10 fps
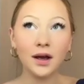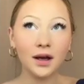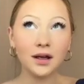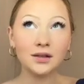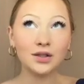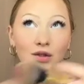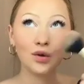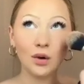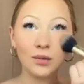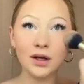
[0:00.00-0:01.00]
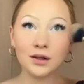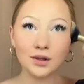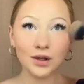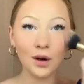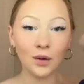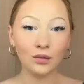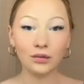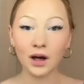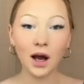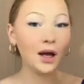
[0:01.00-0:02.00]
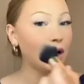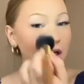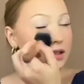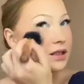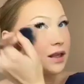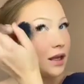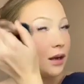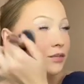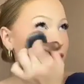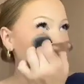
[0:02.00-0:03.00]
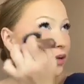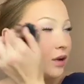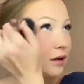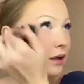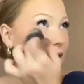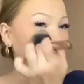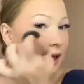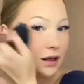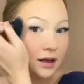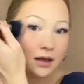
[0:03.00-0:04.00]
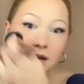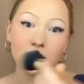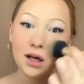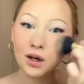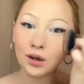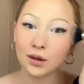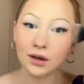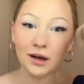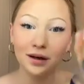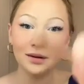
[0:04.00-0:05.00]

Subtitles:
It's storming, so I honestly think I'm just gonna wear like leggings and a hoodie.